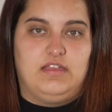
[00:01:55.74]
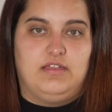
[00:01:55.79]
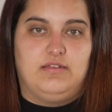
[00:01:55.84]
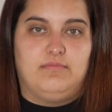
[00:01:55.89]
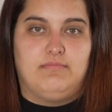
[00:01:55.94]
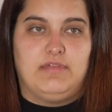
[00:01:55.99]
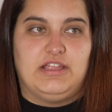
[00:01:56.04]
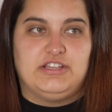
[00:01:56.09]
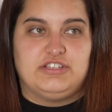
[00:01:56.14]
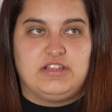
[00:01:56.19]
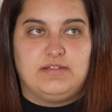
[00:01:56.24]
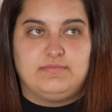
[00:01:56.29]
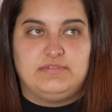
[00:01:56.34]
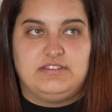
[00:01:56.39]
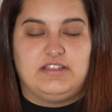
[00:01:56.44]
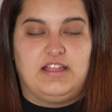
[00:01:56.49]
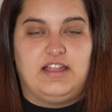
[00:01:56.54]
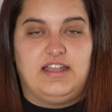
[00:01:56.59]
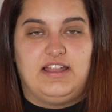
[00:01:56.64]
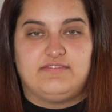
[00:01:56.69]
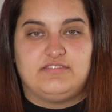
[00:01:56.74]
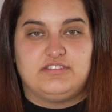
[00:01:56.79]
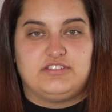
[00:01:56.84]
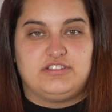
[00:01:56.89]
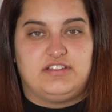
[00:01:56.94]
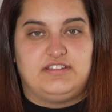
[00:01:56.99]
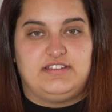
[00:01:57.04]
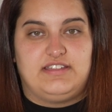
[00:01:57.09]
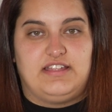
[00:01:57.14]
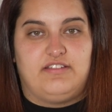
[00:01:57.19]
My job did not have to
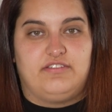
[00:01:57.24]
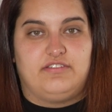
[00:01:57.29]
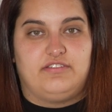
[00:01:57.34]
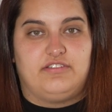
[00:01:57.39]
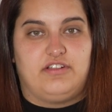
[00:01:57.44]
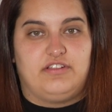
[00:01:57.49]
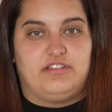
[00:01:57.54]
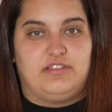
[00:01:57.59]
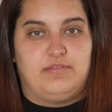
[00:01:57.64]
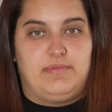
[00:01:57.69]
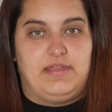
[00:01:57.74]
shut down during the